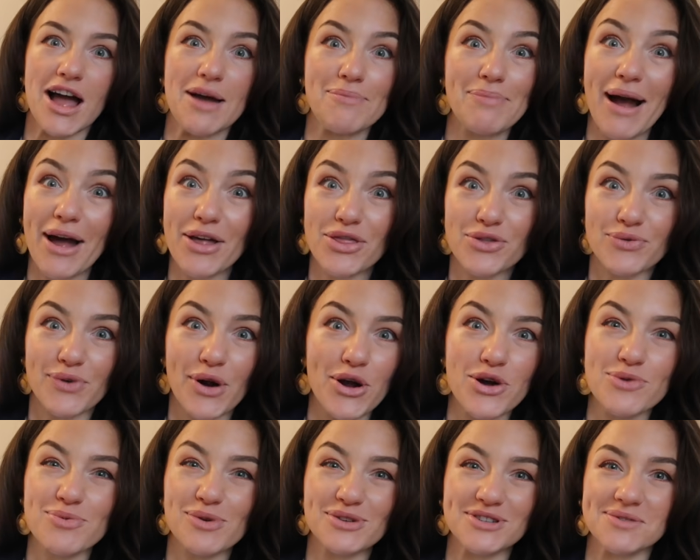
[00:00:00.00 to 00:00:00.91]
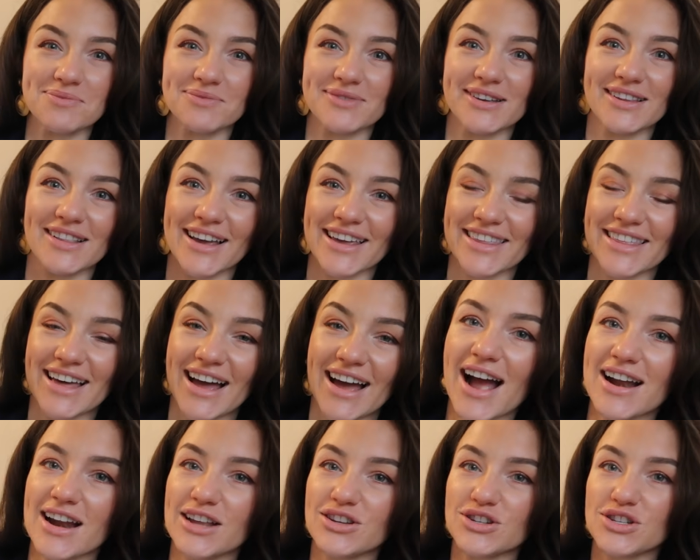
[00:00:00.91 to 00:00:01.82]
her bathrobe or something like that.
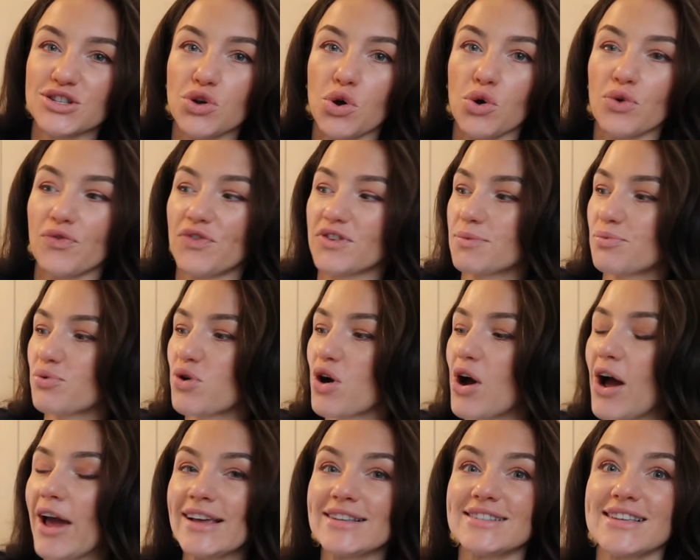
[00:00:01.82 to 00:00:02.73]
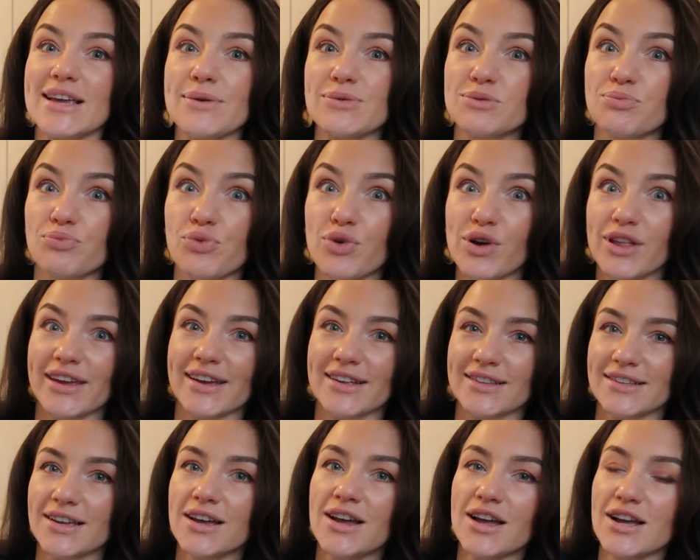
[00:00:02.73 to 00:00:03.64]
And I just thought for the price, it was
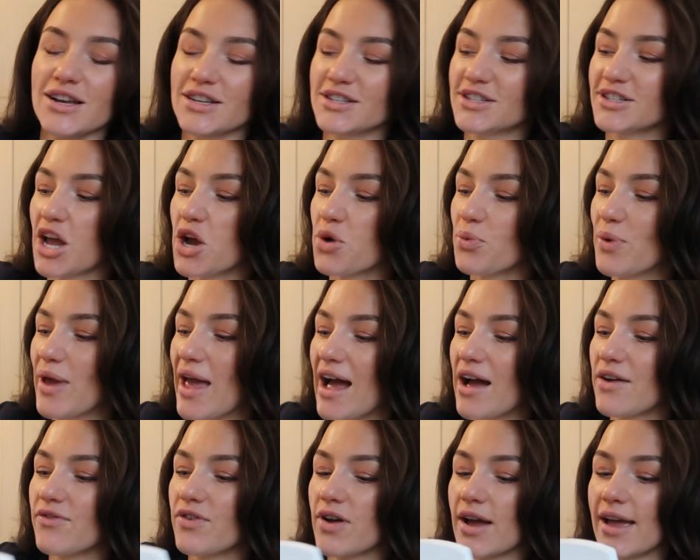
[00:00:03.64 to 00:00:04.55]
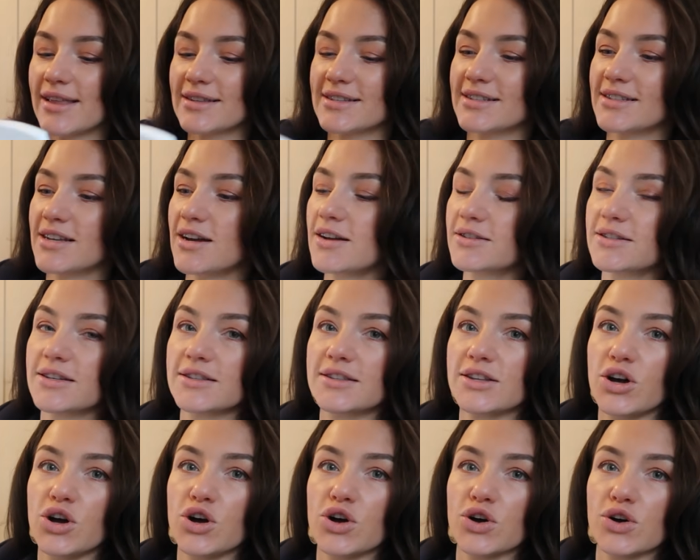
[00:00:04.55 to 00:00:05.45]
brilliant. So we have inserted
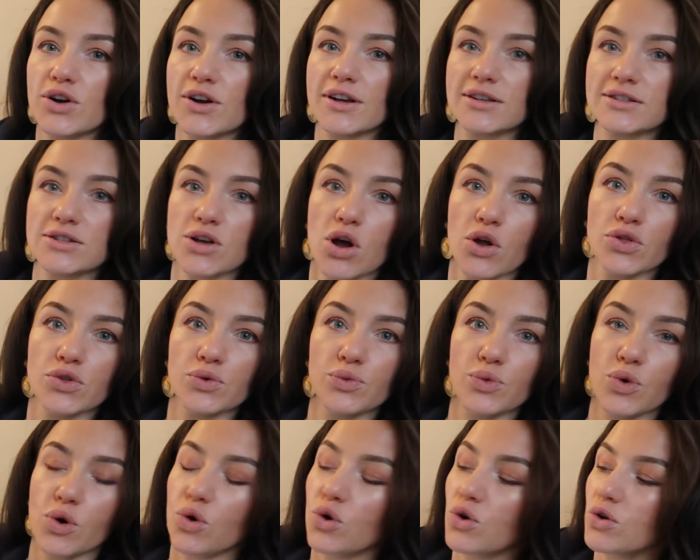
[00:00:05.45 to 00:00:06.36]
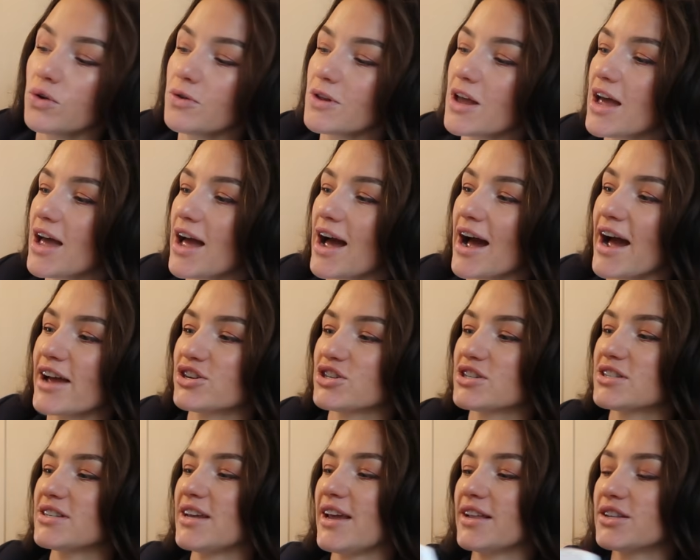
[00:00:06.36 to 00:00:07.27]
the hooks on the wall. I
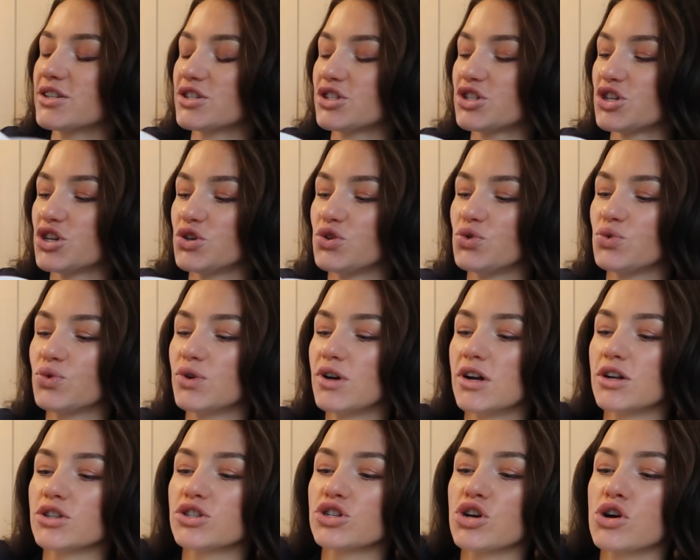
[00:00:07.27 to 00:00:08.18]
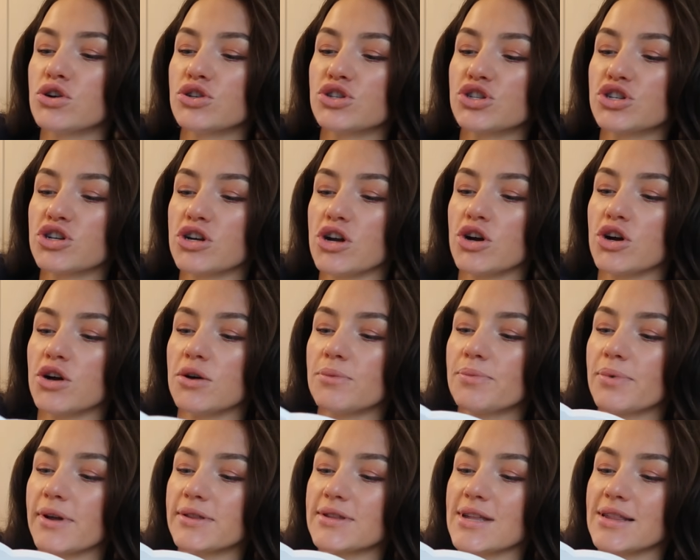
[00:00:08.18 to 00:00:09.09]
just need to touch
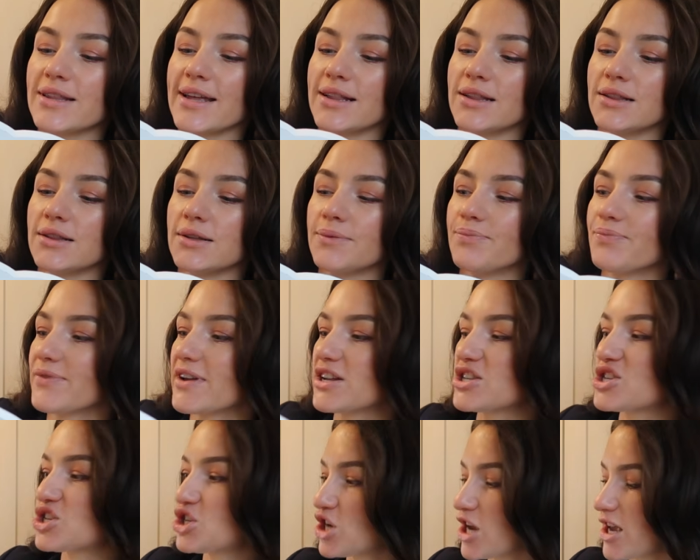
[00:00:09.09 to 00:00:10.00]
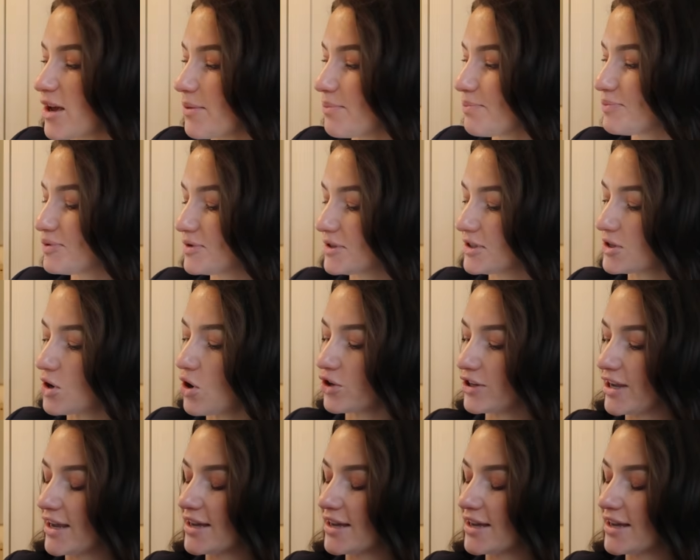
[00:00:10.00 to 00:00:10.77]
up the little chips on